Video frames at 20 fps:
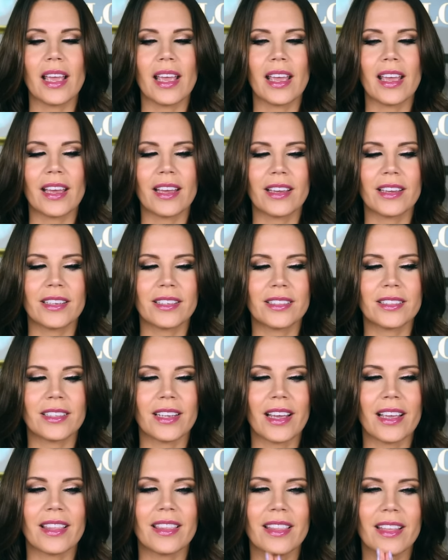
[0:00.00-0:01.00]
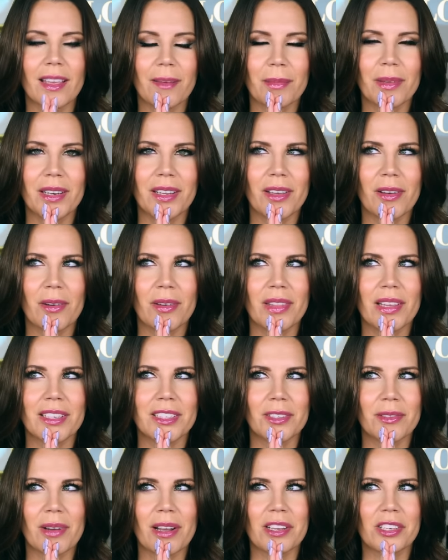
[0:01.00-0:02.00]
and I think I'm gonna go in
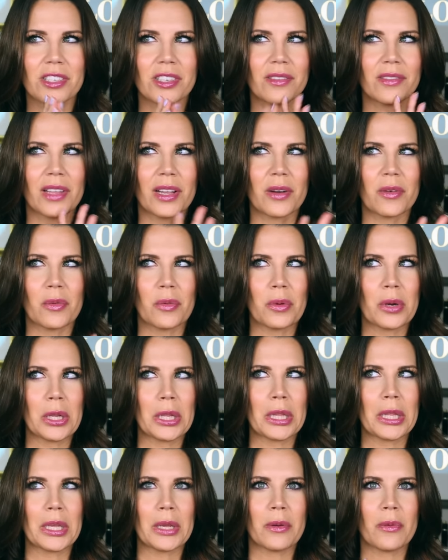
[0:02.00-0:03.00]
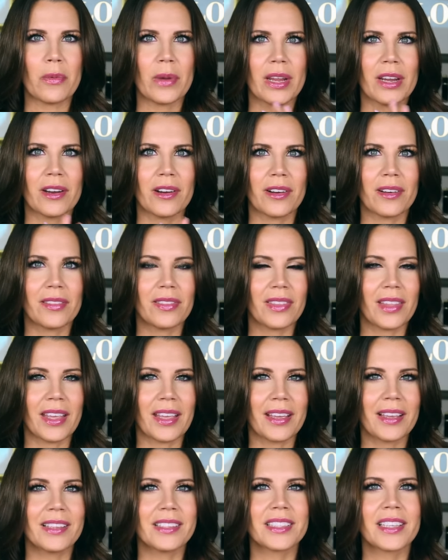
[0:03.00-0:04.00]
that direction of like really weird
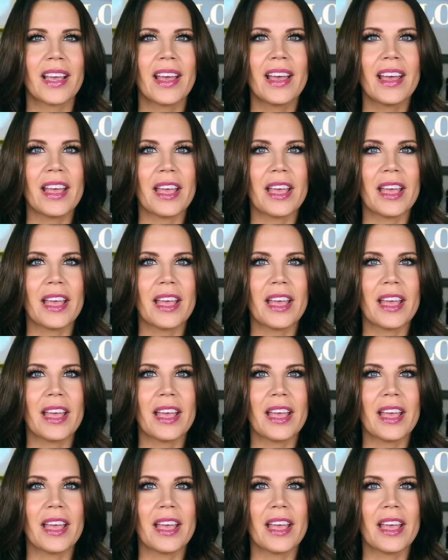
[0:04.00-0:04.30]
things.